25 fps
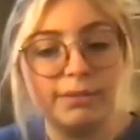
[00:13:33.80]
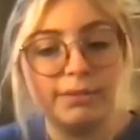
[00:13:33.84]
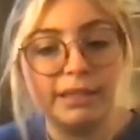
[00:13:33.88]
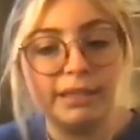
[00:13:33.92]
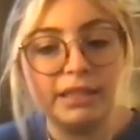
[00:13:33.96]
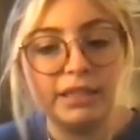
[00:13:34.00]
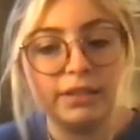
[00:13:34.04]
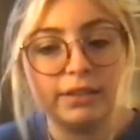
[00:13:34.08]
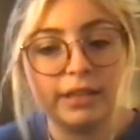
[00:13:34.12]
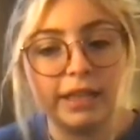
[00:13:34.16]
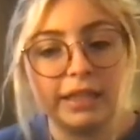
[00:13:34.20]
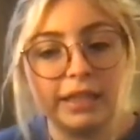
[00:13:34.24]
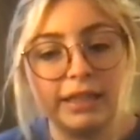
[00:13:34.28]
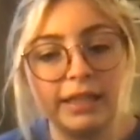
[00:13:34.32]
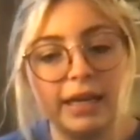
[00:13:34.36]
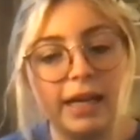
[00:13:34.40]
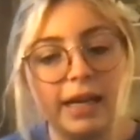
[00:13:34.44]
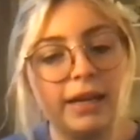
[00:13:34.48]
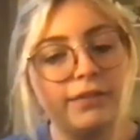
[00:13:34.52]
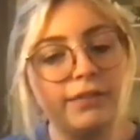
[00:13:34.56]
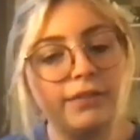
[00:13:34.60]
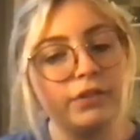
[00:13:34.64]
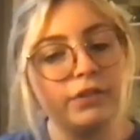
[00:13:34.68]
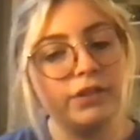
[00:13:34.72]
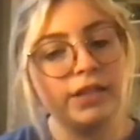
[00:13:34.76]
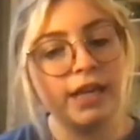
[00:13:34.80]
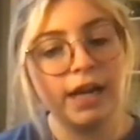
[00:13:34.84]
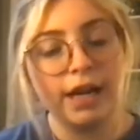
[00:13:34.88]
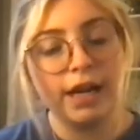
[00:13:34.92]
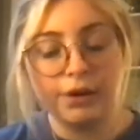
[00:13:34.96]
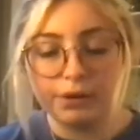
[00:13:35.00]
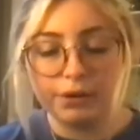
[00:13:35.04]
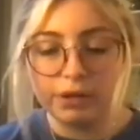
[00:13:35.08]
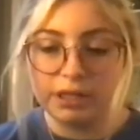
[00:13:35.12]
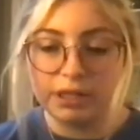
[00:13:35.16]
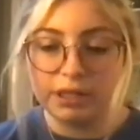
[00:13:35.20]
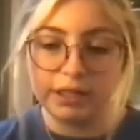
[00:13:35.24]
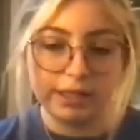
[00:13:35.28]
been to like the Eiffel
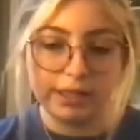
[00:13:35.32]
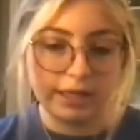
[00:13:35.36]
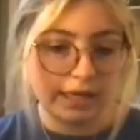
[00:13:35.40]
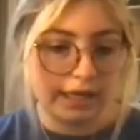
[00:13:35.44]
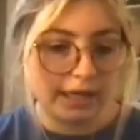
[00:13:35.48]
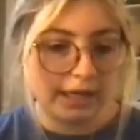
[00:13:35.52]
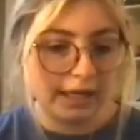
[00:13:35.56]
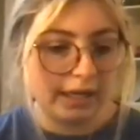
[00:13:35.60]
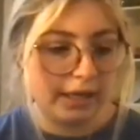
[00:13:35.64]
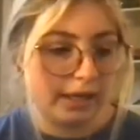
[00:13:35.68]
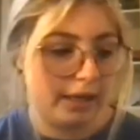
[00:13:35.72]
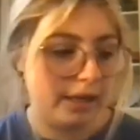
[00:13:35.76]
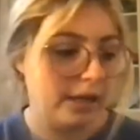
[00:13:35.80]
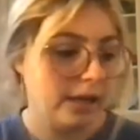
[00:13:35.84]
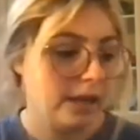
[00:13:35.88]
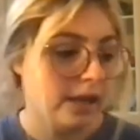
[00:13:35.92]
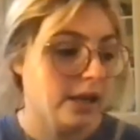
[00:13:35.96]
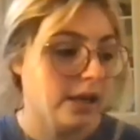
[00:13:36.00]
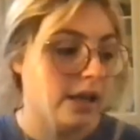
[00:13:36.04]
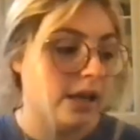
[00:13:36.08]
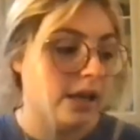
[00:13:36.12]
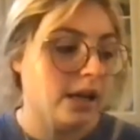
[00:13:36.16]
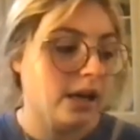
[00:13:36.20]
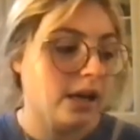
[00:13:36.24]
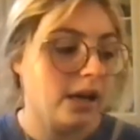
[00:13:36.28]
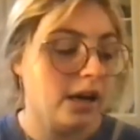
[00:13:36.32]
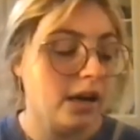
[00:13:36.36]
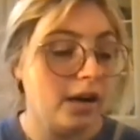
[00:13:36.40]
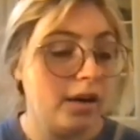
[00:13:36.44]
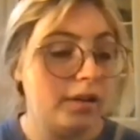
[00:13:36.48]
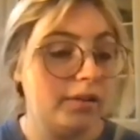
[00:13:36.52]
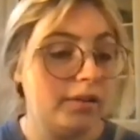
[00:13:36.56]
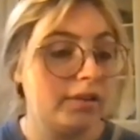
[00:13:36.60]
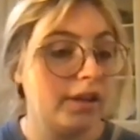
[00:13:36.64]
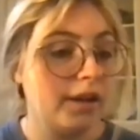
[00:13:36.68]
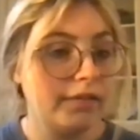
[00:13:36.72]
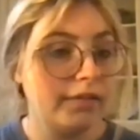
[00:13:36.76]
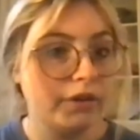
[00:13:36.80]
Tower at night.
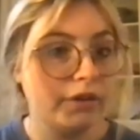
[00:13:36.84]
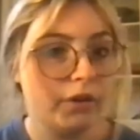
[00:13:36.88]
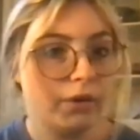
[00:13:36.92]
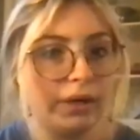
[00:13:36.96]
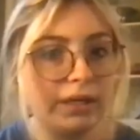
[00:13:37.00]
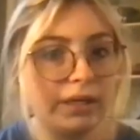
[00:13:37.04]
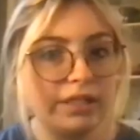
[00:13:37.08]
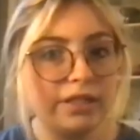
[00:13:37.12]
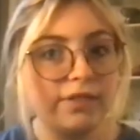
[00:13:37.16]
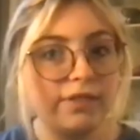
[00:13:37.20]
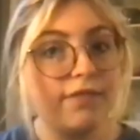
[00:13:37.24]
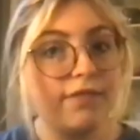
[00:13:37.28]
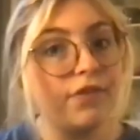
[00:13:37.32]
I love going to